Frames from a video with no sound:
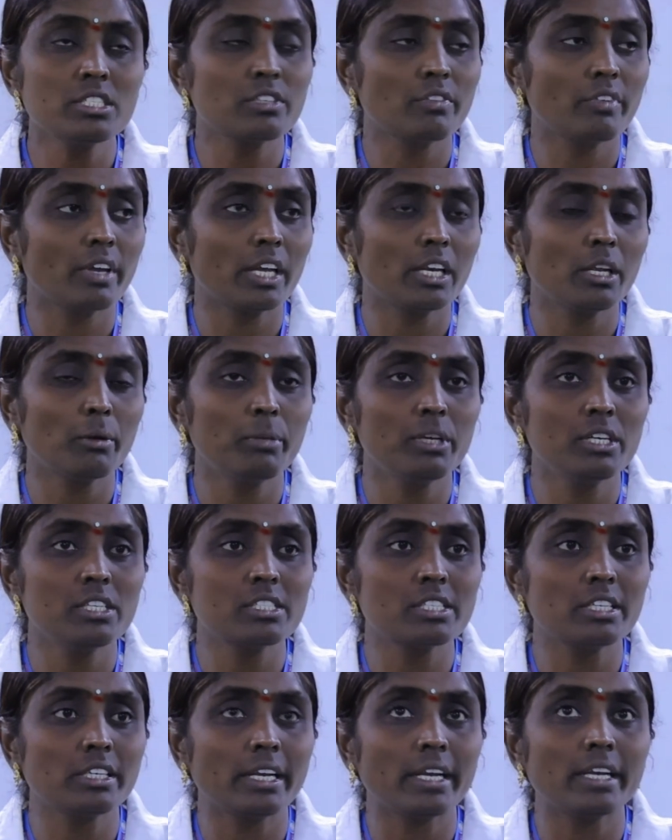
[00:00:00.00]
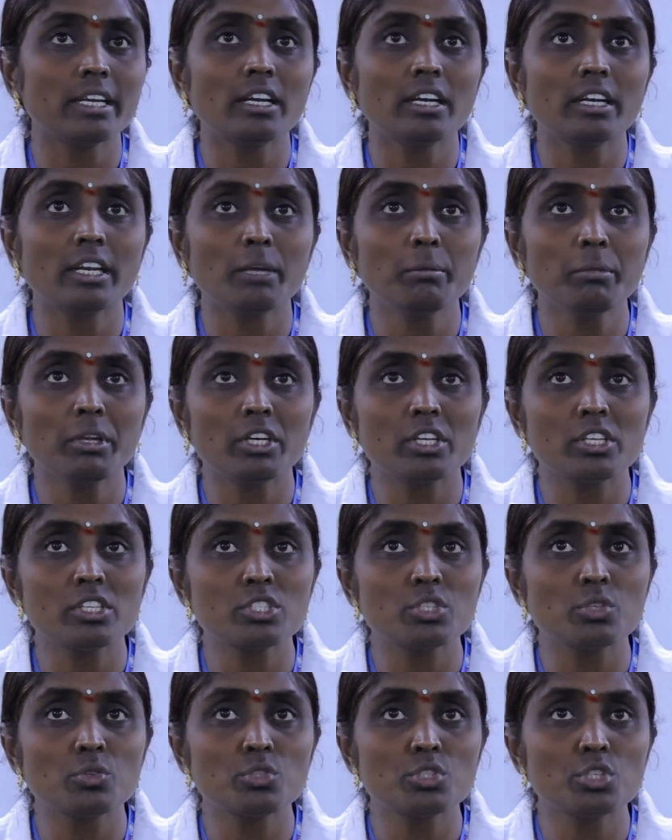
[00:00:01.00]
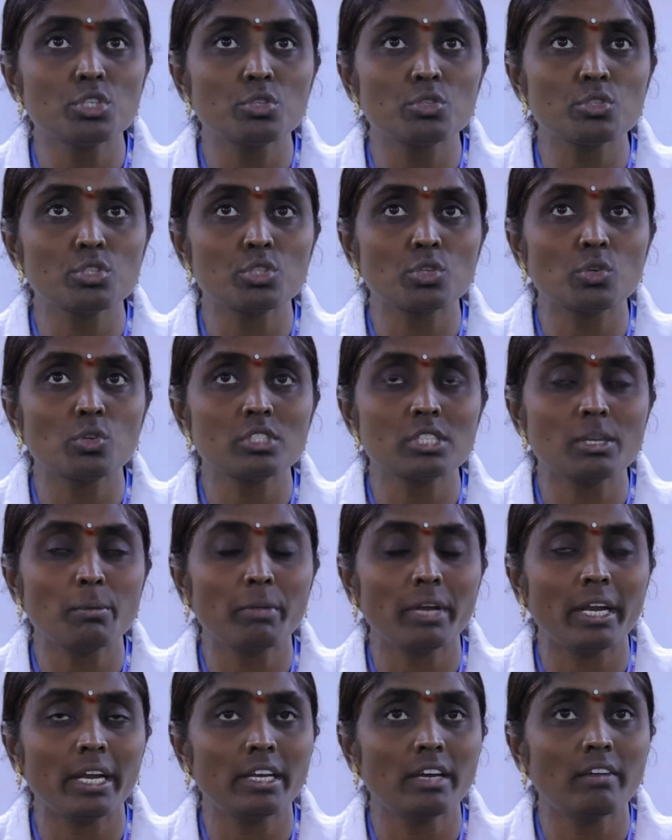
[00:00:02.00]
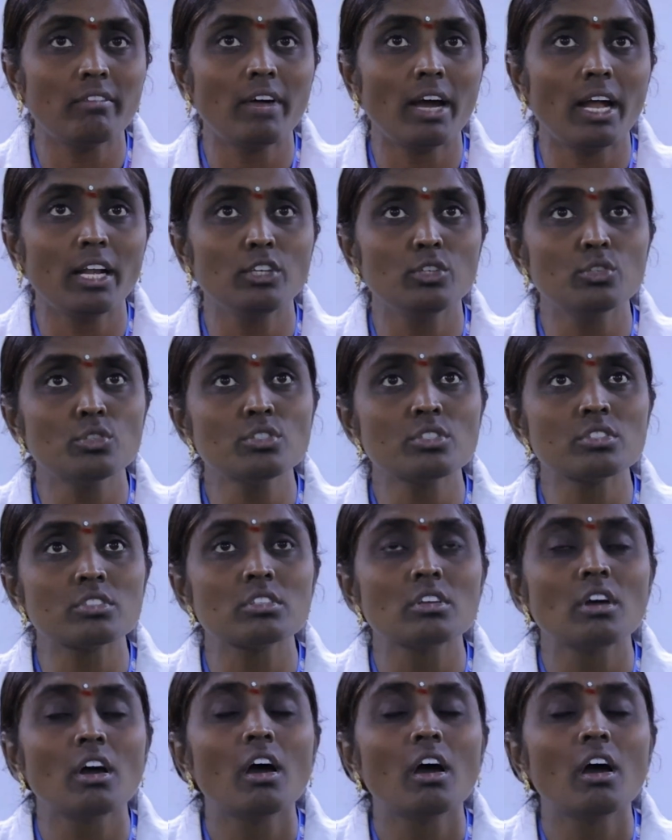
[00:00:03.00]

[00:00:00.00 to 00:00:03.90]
Variable is a data name. It is used to store some data values.